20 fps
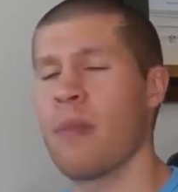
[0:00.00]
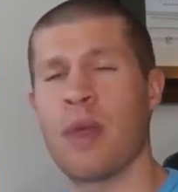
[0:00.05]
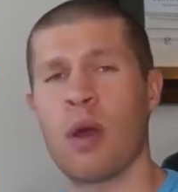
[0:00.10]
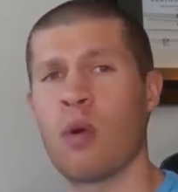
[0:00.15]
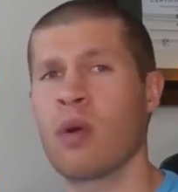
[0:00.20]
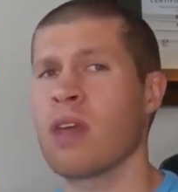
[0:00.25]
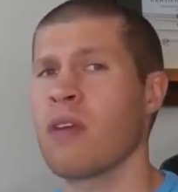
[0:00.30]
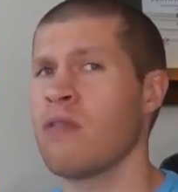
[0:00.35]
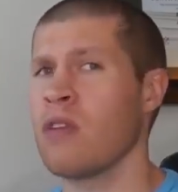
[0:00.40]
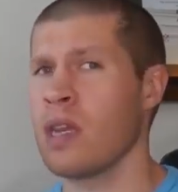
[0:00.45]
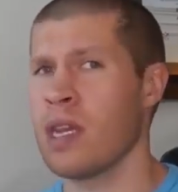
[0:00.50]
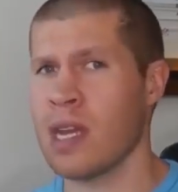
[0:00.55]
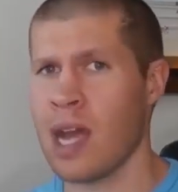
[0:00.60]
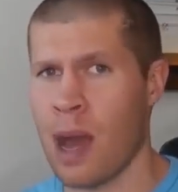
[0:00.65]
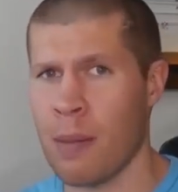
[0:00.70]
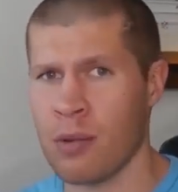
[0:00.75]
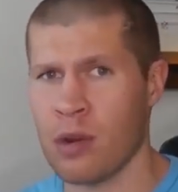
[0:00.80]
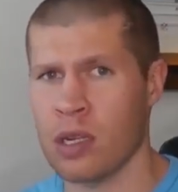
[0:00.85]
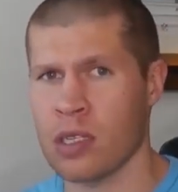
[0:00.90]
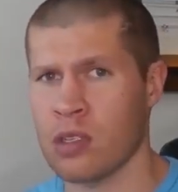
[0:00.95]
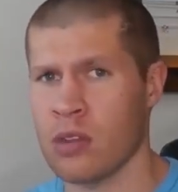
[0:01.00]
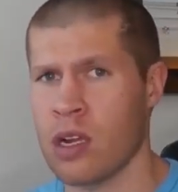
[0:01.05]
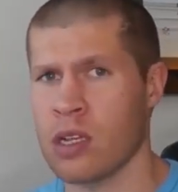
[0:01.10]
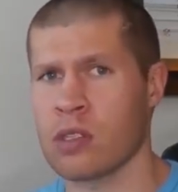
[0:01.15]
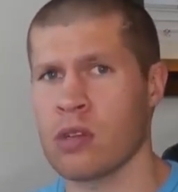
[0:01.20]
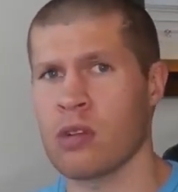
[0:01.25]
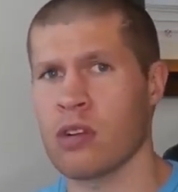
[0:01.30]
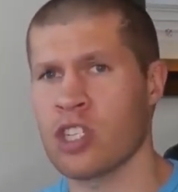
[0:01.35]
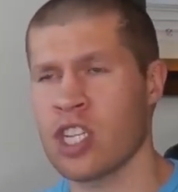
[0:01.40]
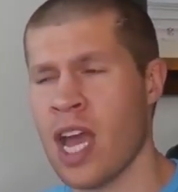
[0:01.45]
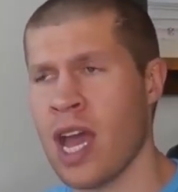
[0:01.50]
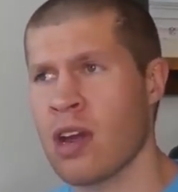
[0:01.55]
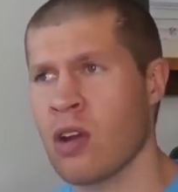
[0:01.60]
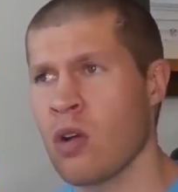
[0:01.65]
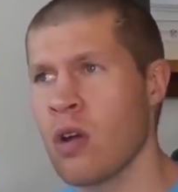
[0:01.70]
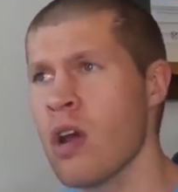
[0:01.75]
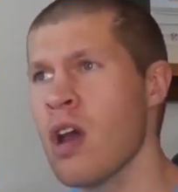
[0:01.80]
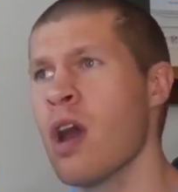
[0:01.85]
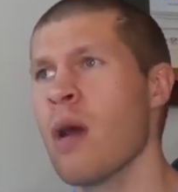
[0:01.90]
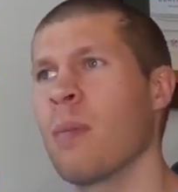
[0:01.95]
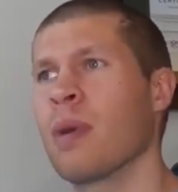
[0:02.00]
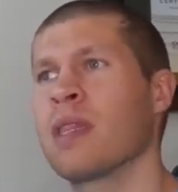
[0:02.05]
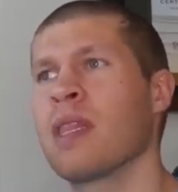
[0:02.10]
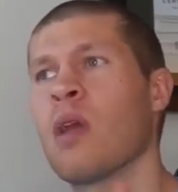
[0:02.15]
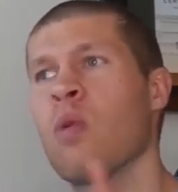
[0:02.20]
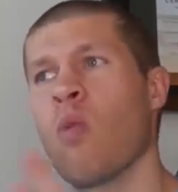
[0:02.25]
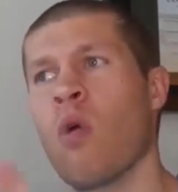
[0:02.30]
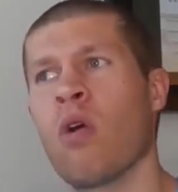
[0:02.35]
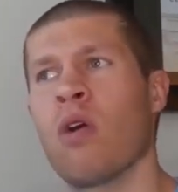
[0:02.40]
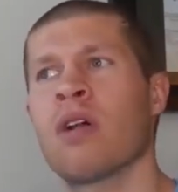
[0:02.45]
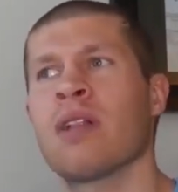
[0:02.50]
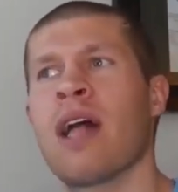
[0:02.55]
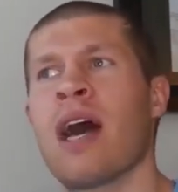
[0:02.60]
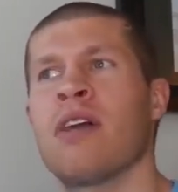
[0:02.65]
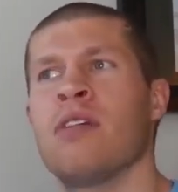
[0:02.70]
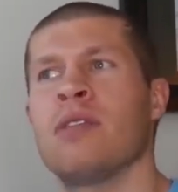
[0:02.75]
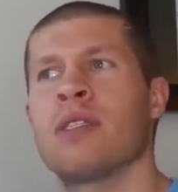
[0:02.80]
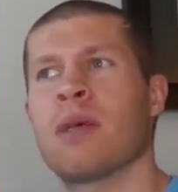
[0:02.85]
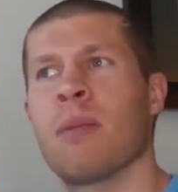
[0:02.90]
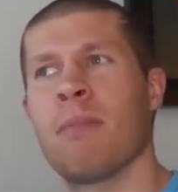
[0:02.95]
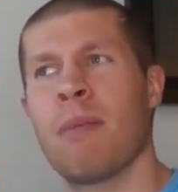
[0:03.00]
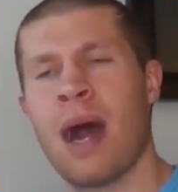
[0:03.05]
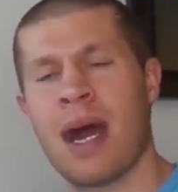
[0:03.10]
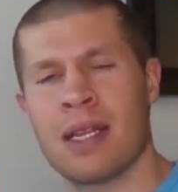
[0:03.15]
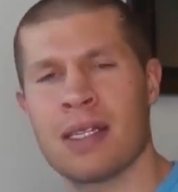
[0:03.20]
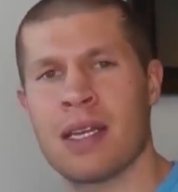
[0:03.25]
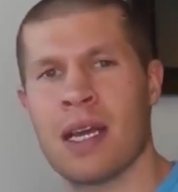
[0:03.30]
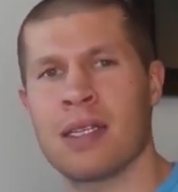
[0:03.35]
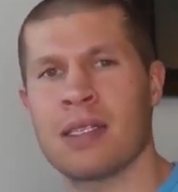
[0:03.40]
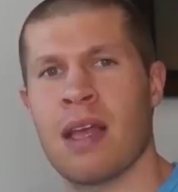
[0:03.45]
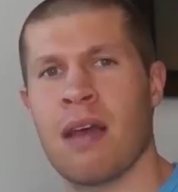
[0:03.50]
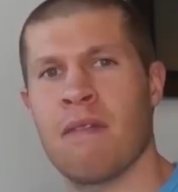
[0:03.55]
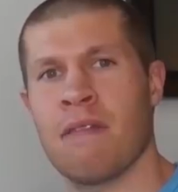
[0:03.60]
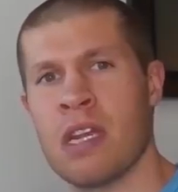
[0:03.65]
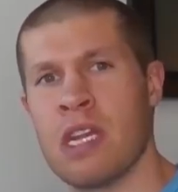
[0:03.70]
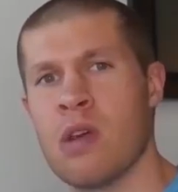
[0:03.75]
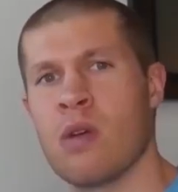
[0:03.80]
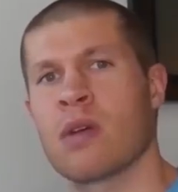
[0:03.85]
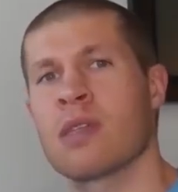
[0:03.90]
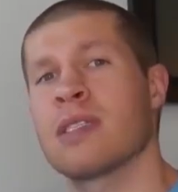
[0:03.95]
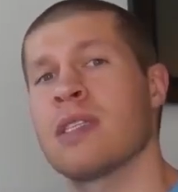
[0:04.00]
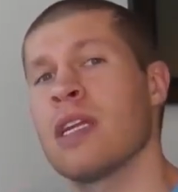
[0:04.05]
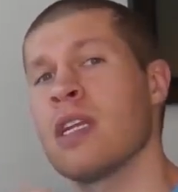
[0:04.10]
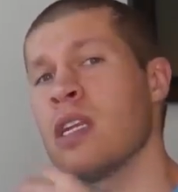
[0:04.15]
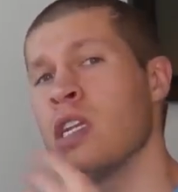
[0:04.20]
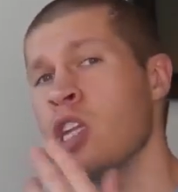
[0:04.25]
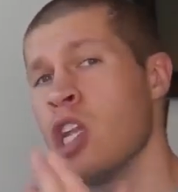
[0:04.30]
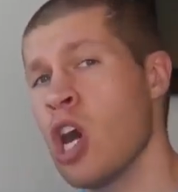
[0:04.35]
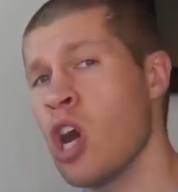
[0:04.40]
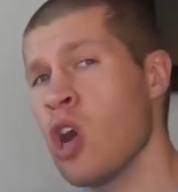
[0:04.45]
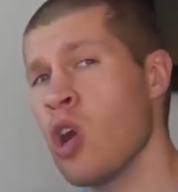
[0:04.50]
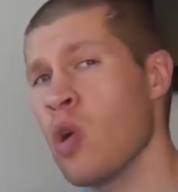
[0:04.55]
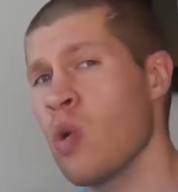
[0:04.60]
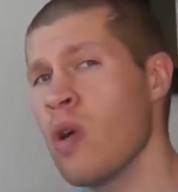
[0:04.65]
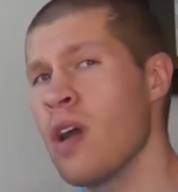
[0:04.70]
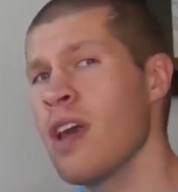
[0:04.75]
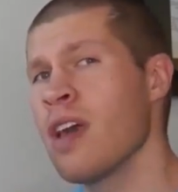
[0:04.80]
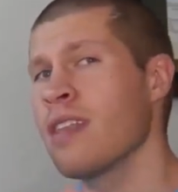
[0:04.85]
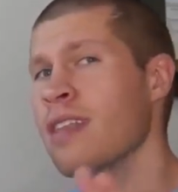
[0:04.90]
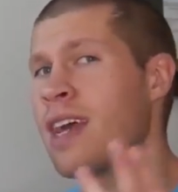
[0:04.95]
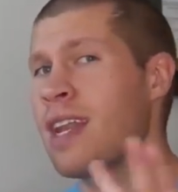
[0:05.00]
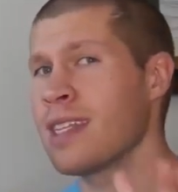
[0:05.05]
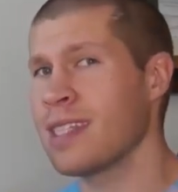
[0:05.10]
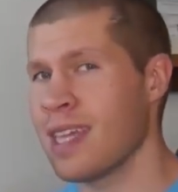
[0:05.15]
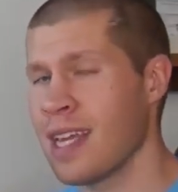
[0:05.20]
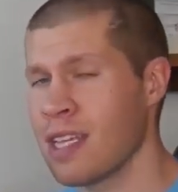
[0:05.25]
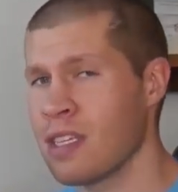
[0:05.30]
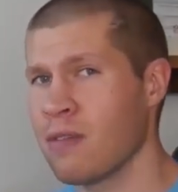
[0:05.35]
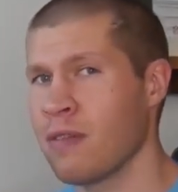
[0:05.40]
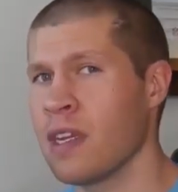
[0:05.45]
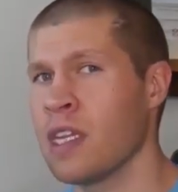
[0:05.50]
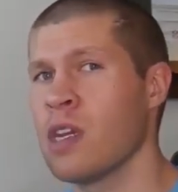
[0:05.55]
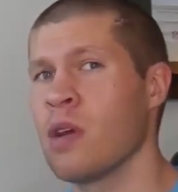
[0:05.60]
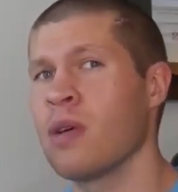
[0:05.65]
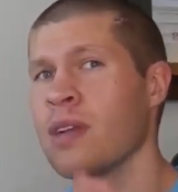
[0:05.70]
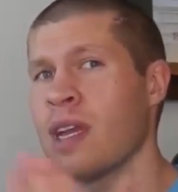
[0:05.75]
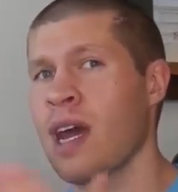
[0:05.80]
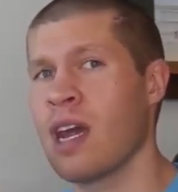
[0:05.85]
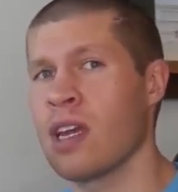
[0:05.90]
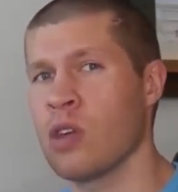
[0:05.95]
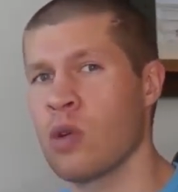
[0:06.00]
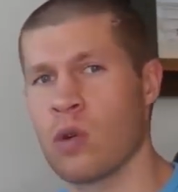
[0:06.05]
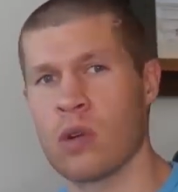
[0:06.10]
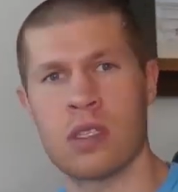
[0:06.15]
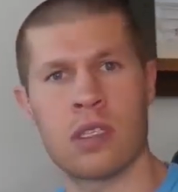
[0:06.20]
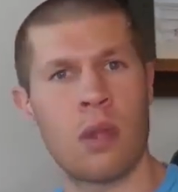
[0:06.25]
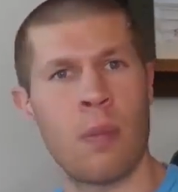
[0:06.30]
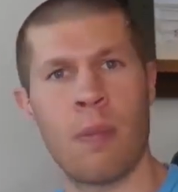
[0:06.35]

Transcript: They won't give you any copyright strikes on your channel, but they won't allow you to monetize that video because they know that it's his video and not yours.